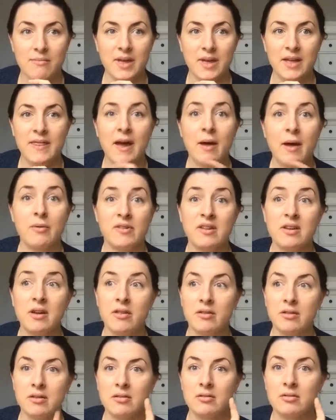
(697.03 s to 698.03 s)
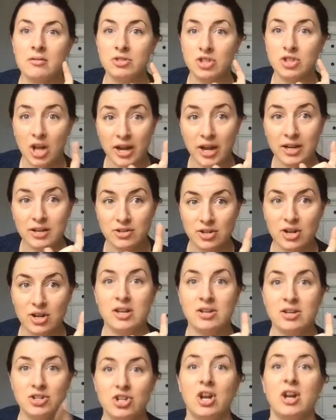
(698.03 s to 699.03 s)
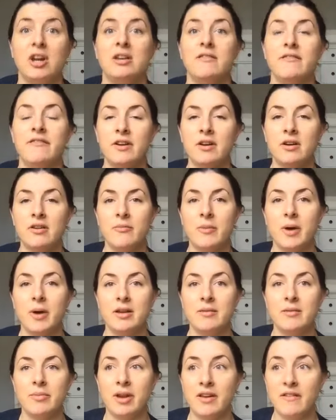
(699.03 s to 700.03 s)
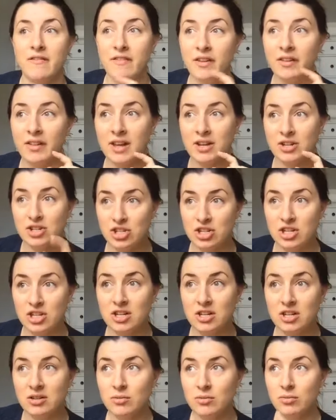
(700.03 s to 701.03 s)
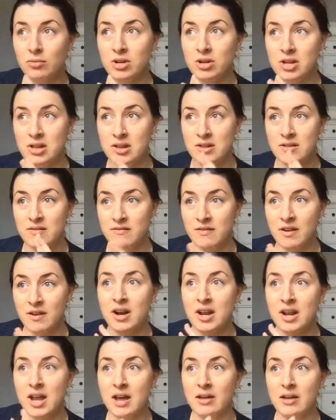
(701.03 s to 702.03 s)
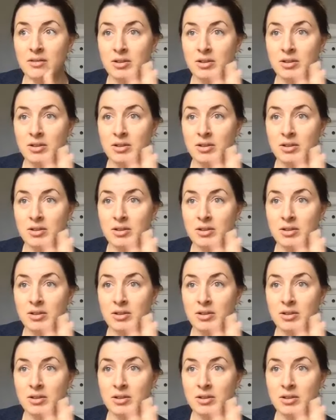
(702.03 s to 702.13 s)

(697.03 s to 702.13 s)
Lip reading: And that was another giant fear of mine. But I feel like she was very